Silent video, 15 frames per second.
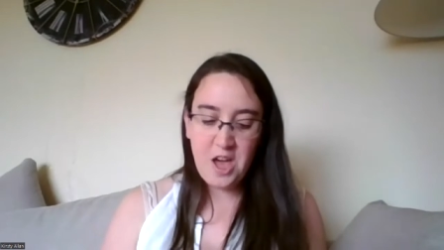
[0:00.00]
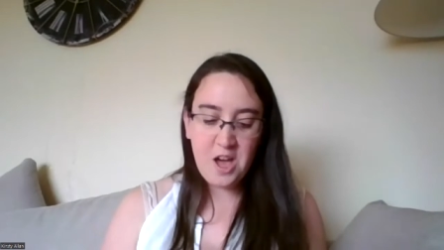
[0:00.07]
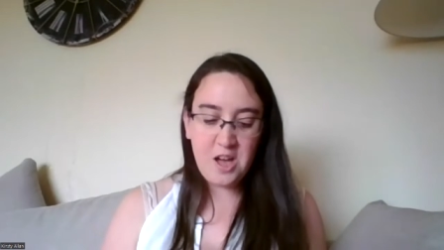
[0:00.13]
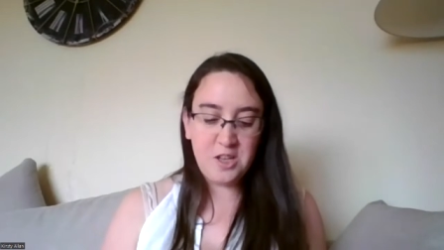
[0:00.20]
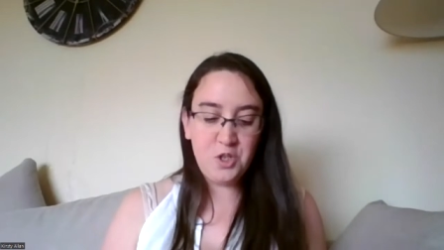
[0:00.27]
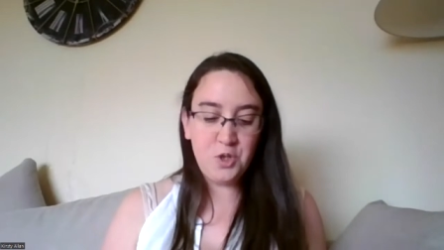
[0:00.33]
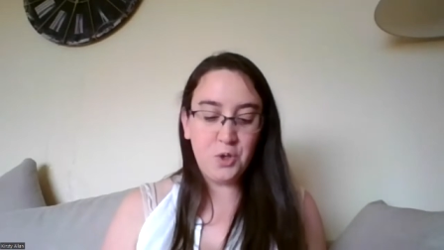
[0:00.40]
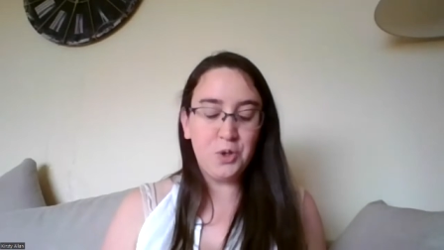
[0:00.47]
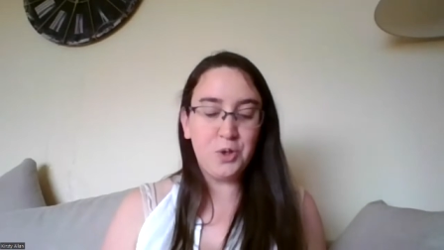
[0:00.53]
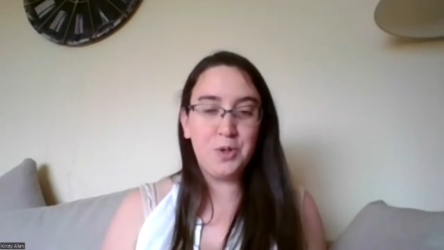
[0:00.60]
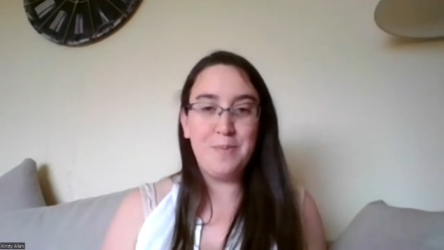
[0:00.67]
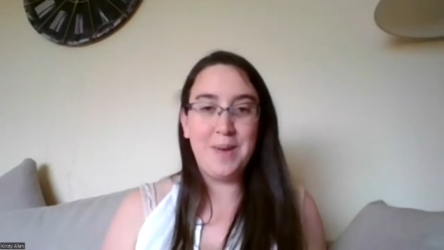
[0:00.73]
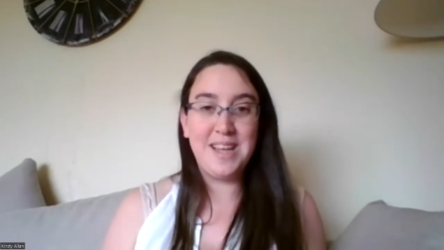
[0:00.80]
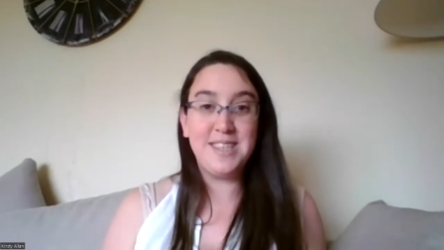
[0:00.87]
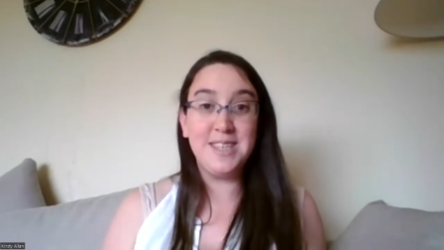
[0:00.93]
a short
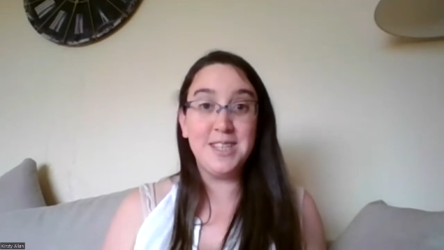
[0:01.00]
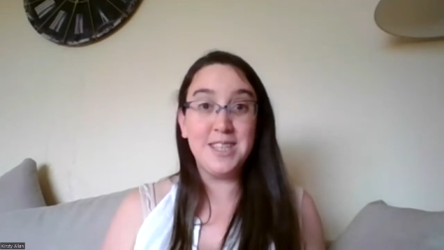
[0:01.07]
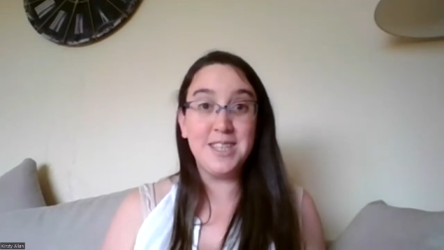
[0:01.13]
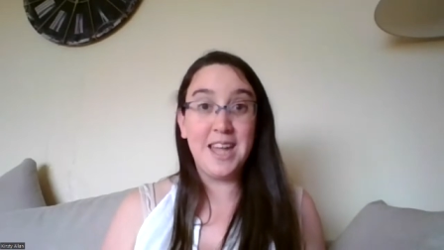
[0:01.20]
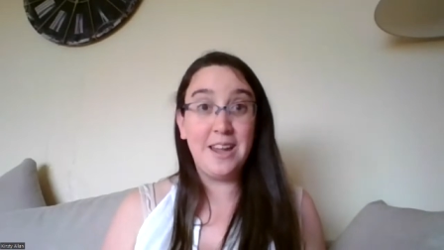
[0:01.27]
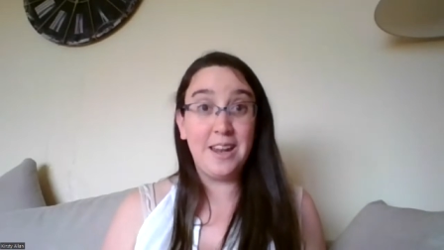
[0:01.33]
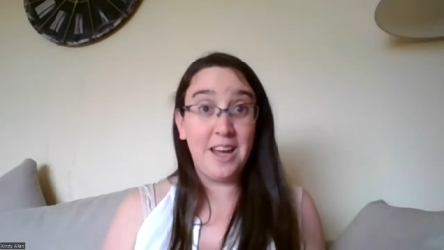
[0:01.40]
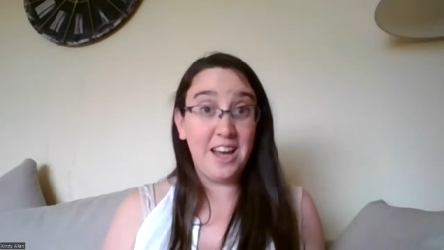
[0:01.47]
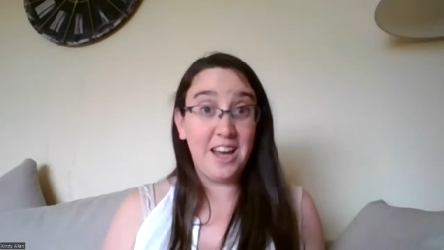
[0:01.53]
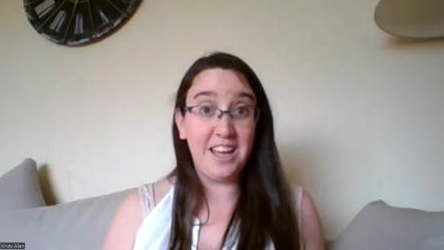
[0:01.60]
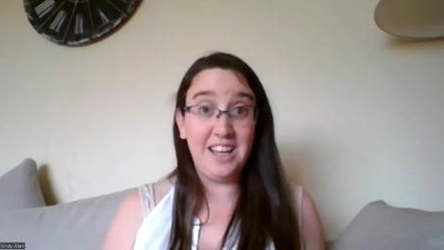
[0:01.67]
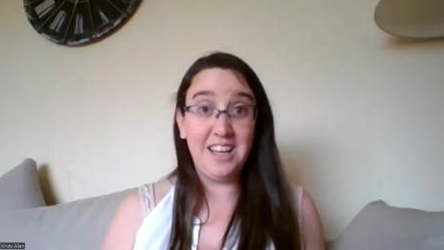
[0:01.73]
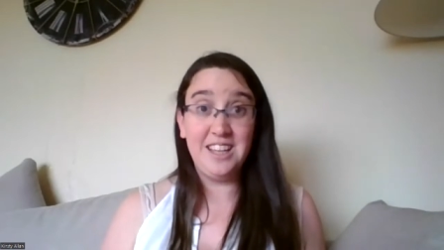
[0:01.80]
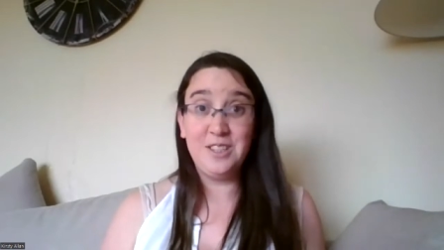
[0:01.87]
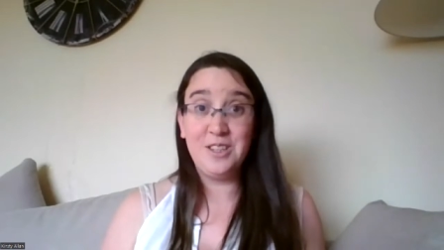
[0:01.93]
message there that
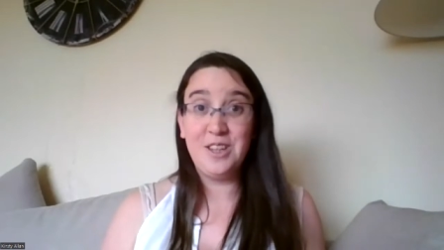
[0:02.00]
I